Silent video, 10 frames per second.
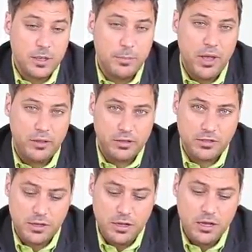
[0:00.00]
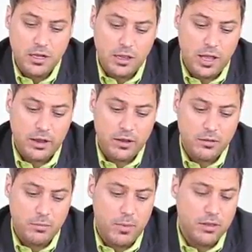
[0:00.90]
patterns like
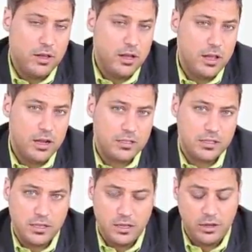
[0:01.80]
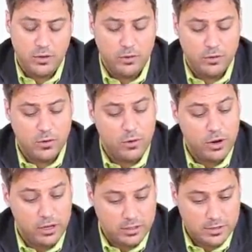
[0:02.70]
mandalas or
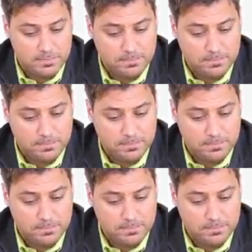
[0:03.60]
else.